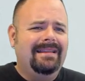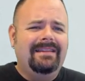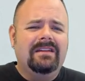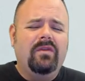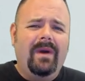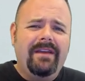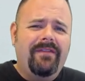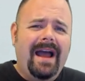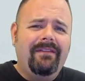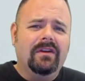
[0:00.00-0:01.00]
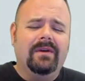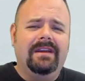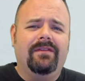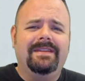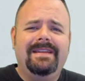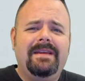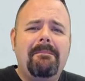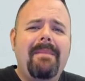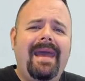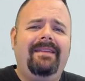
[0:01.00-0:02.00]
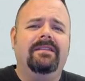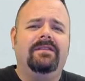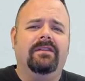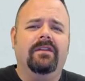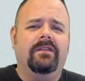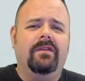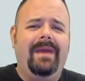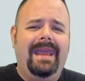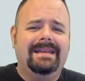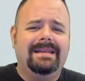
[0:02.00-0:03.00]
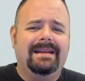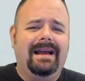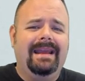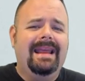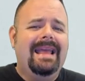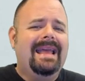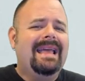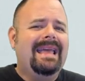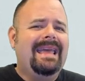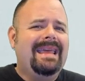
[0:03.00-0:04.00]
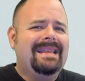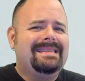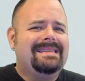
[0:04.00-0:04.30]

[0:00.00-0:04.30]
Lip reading: a 25 degree difference. That's a massive difference from 8 to 9. And it's